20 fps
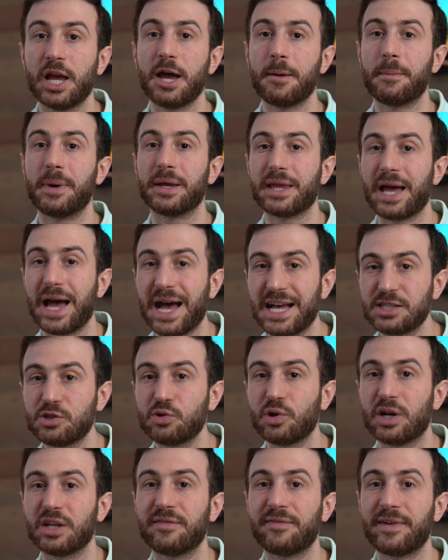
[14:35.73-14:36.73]
But as you
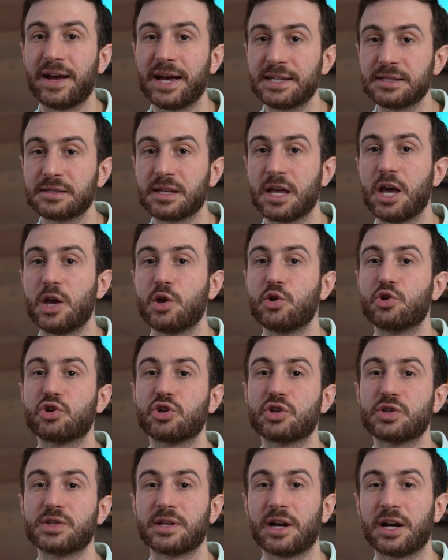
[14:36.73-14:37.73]
advance, you should
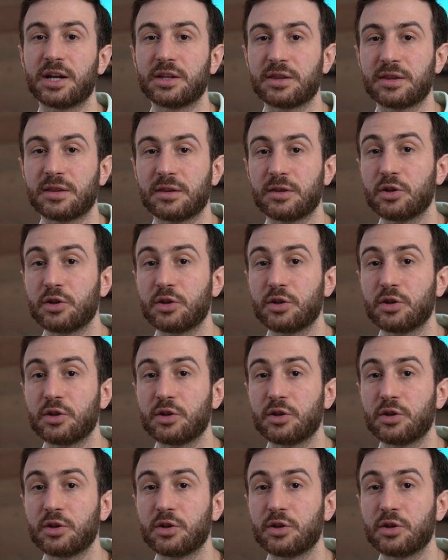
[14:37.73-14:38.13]
start